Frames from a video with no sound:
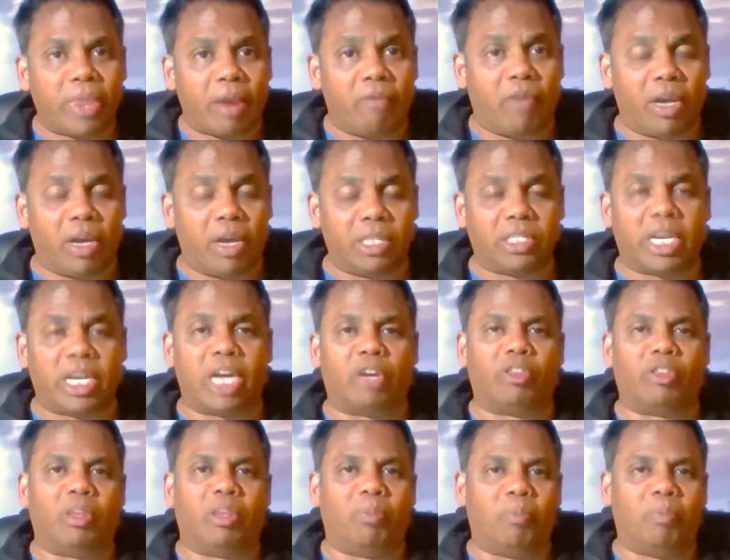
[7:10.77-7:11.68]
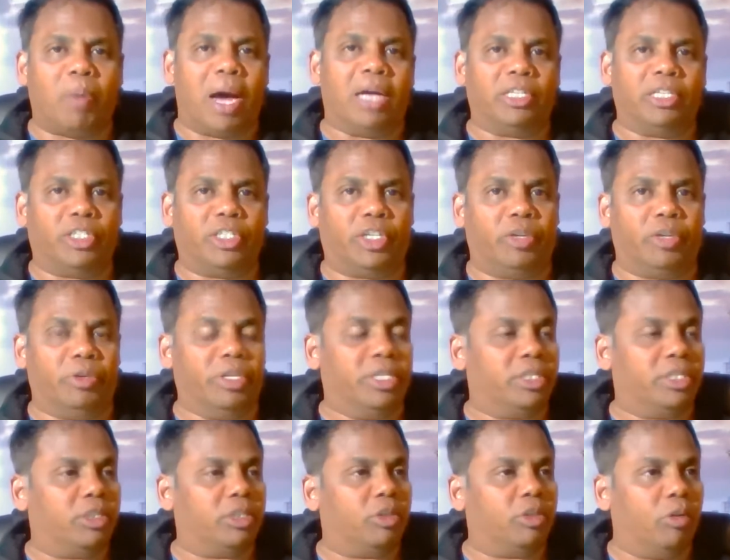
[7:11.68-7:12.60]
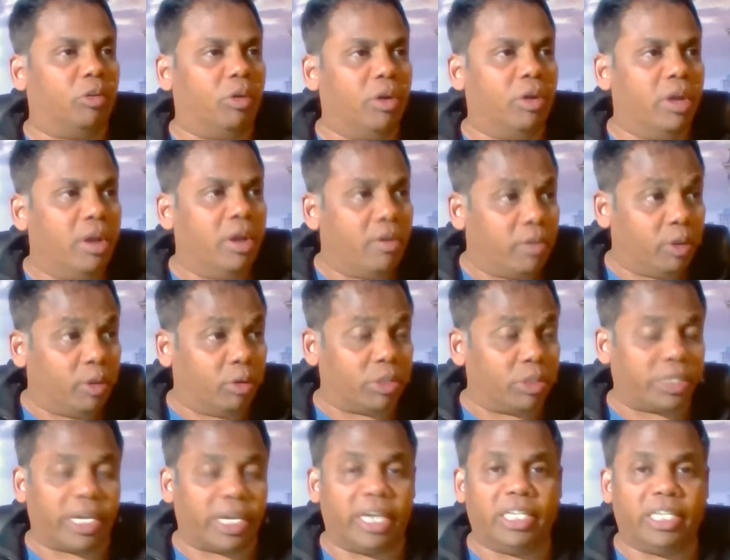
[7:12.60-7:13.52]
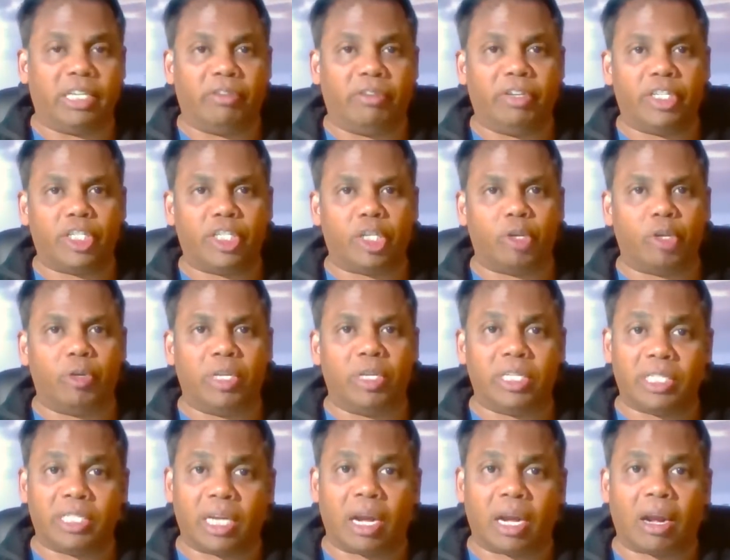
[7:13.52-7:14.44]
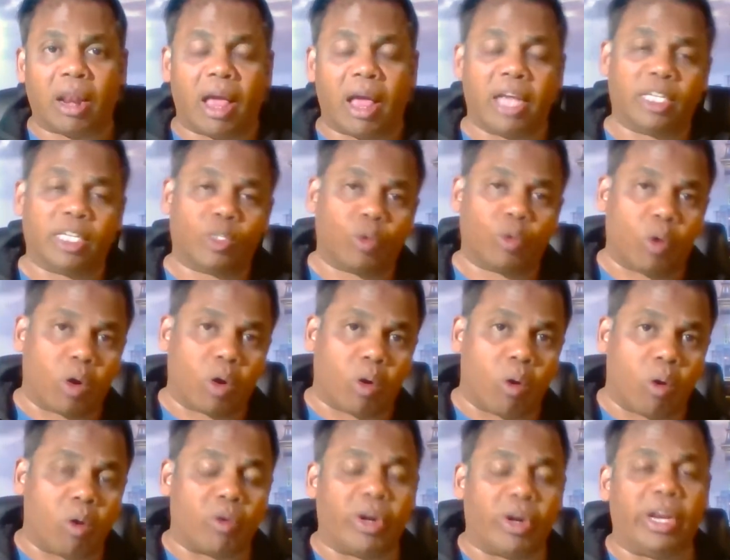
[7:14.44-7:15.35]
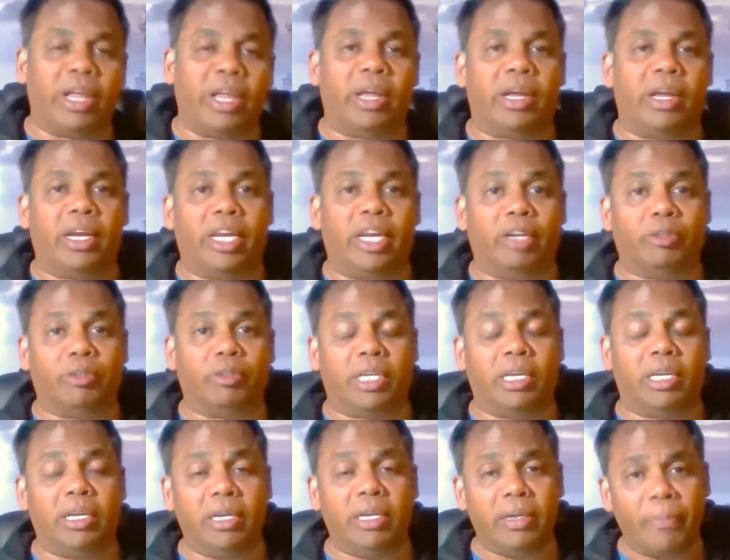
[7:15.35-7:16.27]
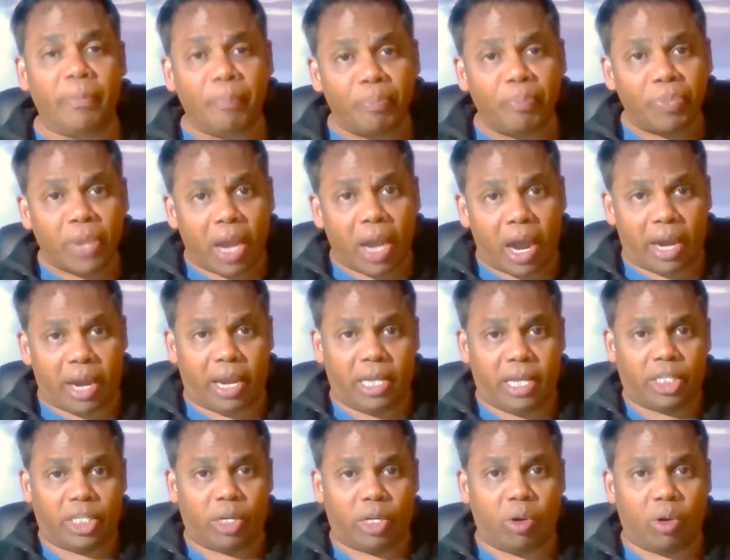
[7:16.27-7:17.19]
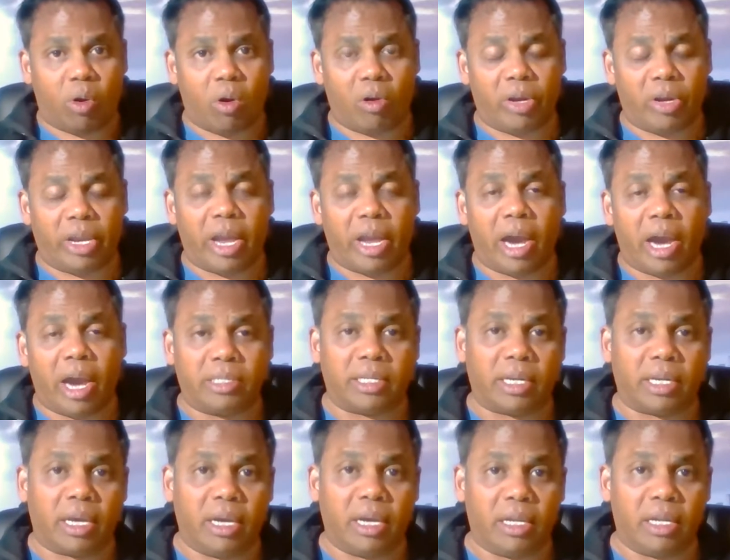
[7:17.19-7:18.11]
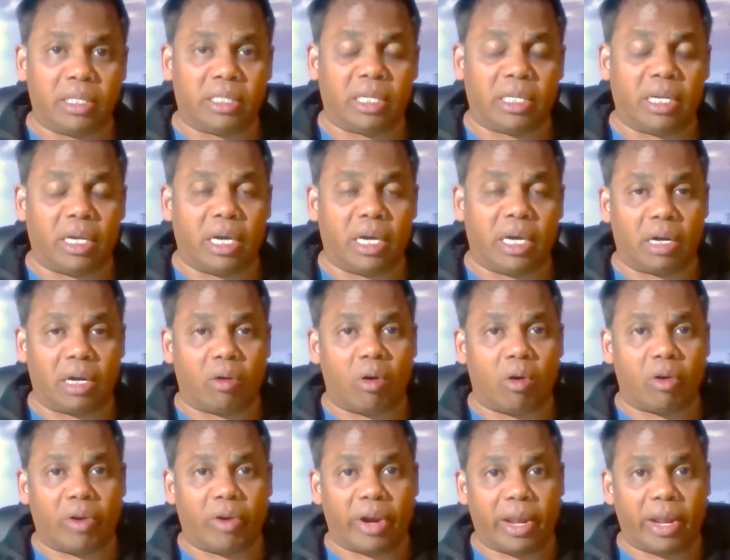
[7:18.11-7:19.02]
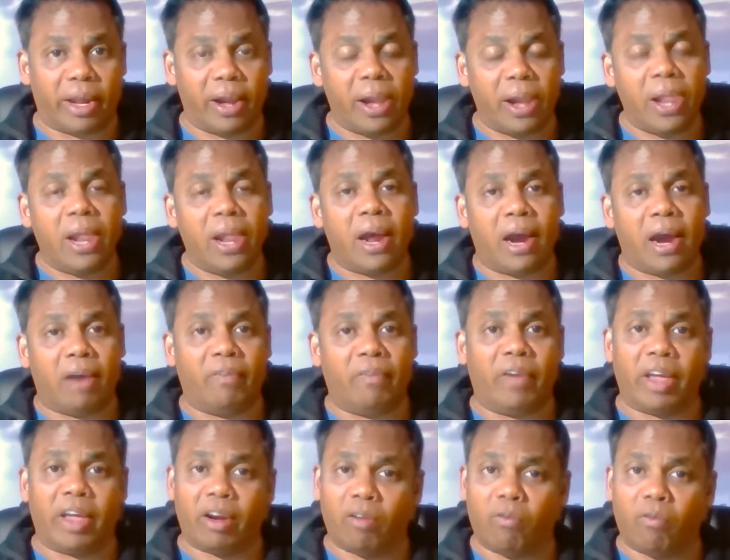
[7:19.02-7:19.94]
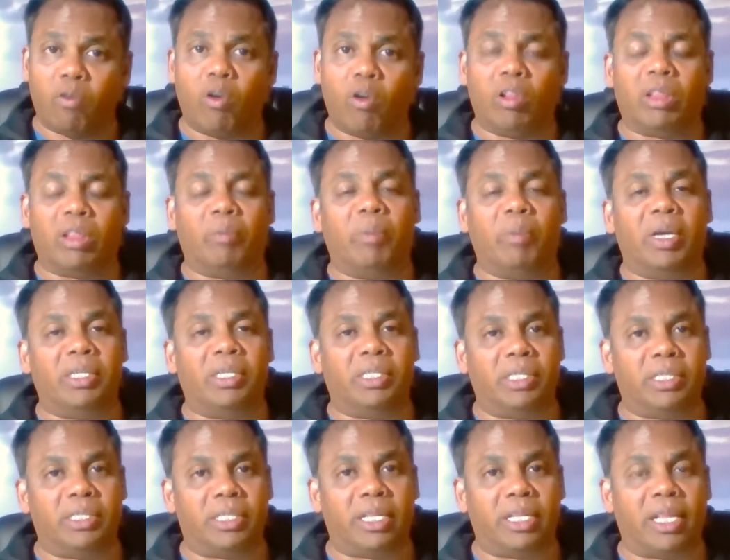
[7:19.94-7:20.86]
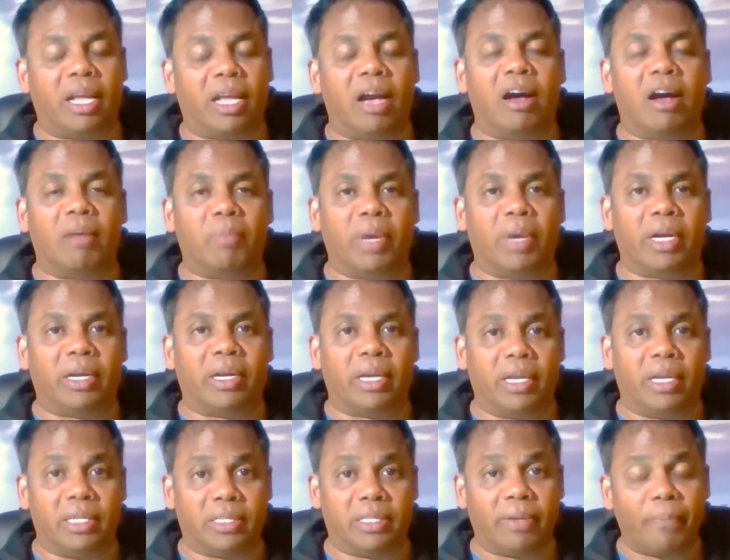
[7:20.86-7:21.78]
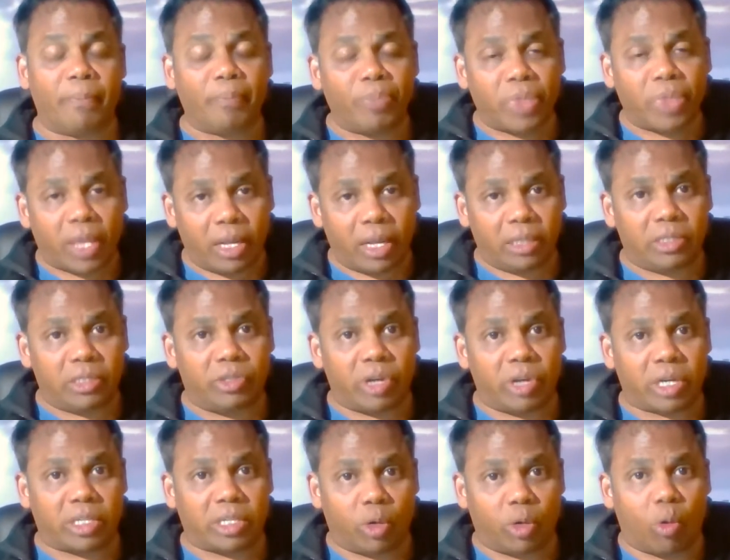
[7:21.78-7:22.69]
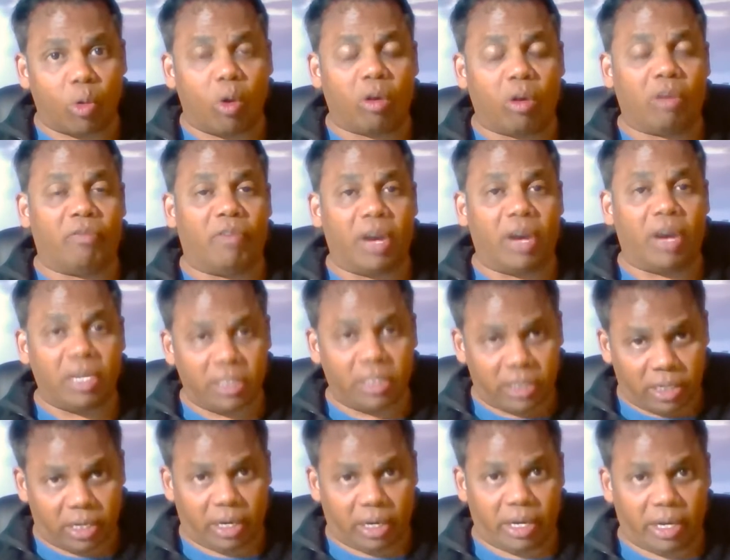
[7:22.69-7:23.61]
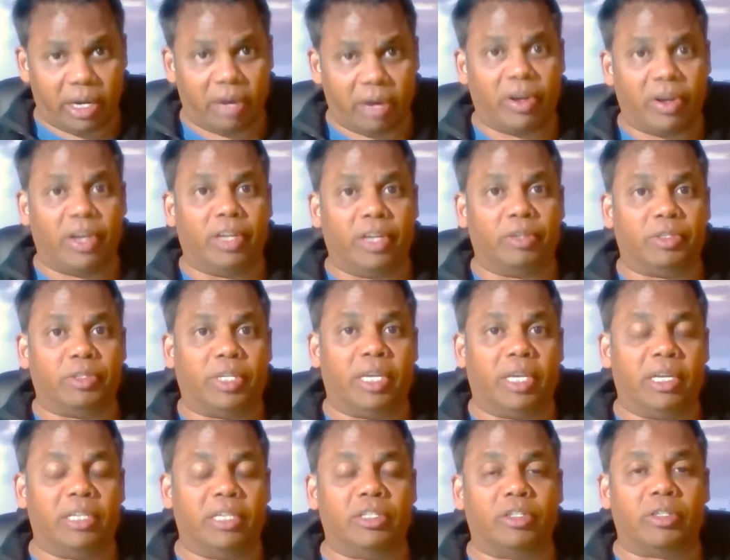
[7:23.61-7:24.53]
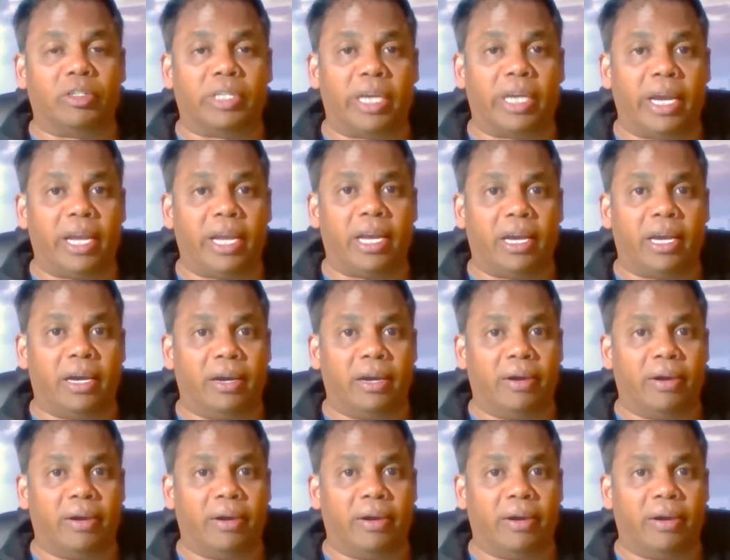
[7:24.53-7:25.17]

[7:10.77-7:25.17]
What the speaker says: first get to the past students. So those AJV students and clients who are already in New Zealand, I guess, all you guys and girls are already aware of all the measures that the government has instructed all of us here in New Zealand to take.